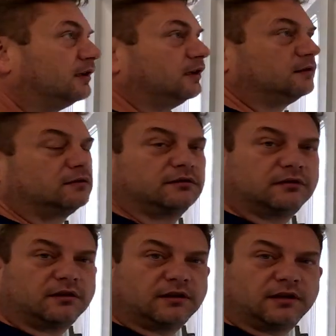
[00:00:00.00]
that
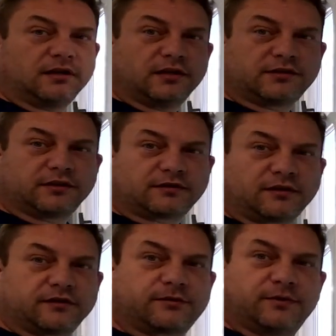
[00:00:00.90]
it's just
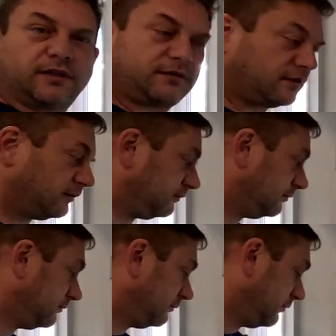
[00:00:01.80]
on a switch.
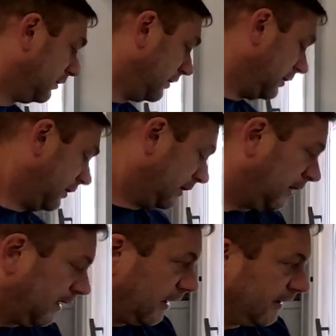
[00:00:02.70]
Nice. And I